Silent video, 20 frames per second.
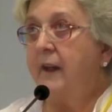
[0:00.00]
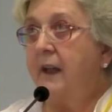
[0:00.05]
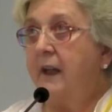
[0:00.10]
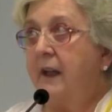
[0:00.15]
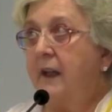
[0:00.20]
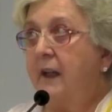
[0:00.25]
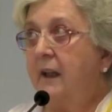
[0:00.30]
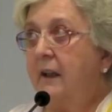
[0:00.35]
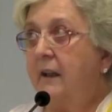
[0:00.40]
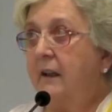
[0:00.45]

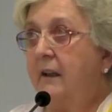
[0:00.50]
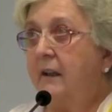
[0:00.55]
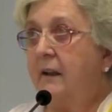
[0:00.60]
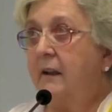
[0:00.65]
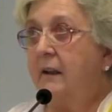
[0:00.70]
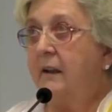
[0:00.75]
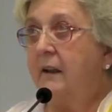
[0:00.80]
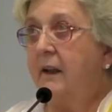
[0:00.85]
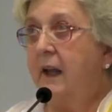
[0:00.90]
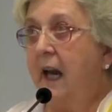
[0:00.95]
the
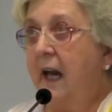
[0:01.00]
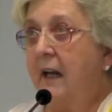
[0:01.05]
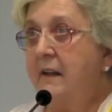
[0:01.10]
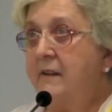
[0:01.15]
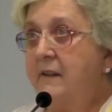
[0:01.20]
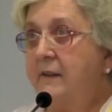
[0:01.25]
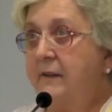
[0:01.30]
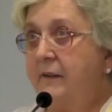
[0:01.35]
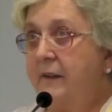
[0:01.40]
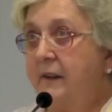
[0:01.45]

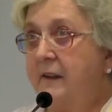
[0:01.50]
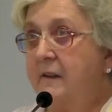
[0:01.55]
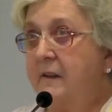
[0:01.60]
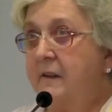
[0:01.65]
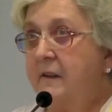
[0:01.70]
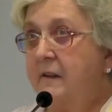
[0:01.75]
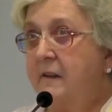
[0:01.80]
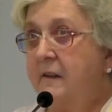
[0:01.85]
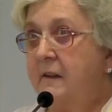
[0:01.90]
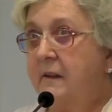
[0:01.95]

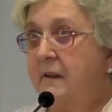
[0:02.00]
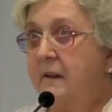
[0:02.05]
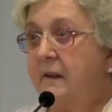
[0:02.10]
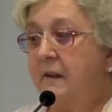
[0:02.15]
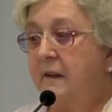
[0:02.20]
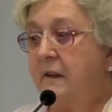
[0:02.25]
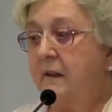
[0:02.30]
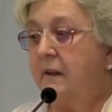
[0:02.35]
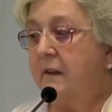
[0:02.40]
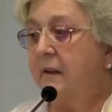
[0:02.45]
Theosophist,
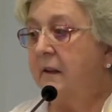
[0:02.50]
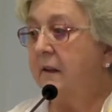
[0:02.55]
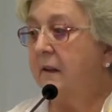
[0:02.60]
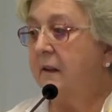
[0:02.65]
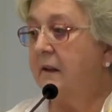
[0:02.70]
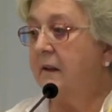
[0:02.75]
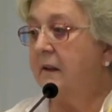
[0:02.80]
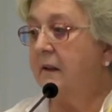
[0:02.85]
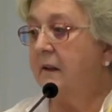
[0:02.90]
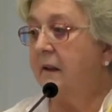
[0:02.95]

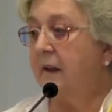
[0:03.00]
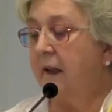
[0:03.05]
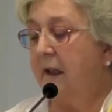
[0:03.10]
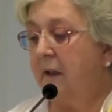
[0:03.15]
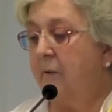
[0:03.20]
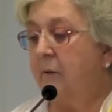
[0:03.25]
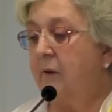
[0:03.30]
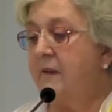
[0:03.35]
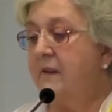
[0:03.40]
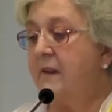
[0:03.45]
I
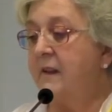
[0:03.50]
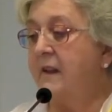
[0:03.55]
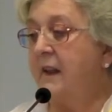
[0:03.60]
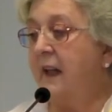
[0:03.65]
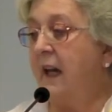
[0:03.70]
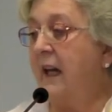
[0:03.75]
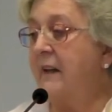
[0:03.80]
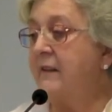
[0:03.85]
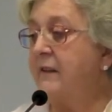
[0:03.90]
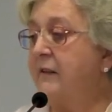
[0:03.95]
think it was the
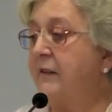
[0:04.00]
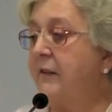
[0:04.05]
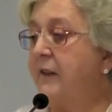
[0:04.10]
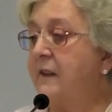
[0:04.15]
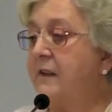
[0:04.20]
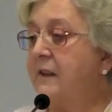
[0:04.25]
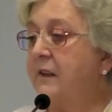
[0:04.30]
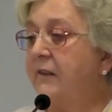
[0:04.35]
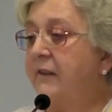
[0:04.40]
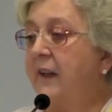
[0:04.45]

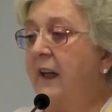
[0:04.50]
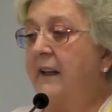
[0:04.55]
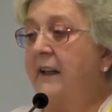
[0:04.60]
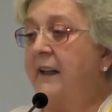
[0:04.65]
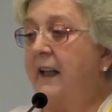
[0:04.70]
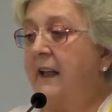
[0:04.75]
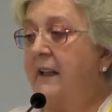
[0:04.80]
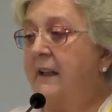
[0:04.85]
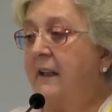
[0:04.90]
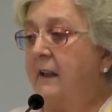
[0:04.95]
Theosophist, if not
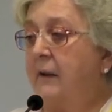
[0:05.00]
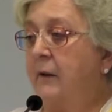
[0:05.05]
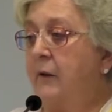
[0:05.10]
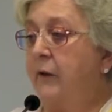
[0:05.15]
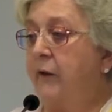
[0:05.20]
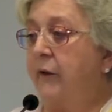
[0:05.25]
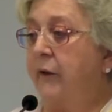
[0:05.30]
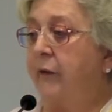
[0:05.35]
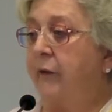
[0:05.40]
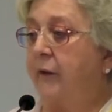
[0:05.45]
that, then
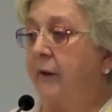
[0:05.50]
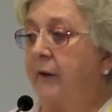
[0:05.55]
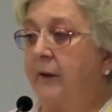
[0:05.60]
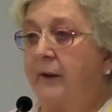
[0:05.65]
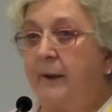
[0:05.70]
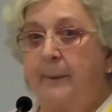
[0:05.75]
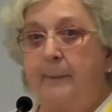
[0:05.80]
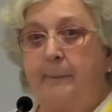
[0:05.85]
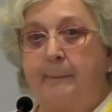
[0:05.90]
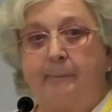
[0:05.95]

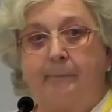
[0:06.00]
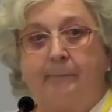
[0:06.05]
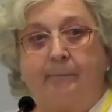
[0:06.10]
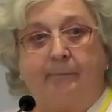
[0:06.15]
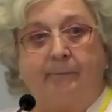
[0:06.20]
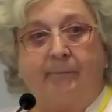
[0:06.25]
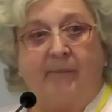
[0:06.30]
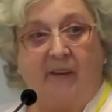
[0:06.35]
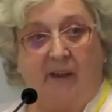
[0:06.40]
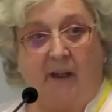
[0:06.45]
Lucifer.
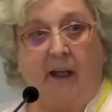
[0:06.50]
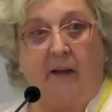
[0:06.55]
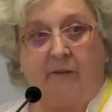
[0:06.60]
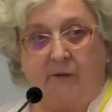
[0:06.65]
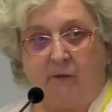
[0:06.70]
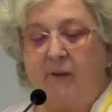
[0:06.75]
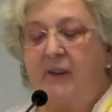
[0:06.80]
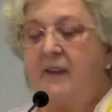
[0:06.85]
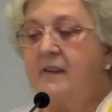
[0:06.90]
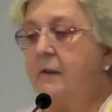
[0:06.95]

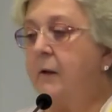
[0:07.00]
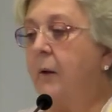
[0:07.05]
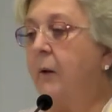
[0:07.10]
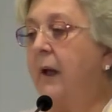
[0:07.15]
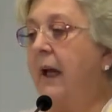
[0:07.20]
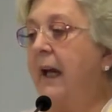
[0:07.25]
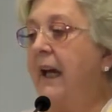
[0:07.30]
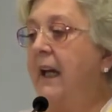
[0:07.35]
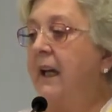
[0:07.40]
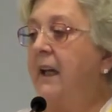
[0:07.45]
Theosophist,
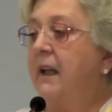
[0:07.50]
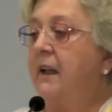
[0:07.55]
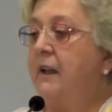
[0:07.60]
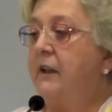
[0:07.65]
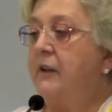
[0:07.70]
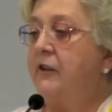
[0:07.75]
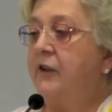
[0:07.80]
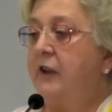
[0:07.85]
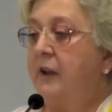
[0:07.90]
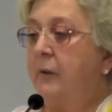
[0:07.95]
okay.
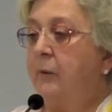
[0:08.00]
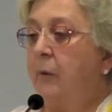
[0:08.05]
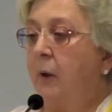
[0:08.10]
She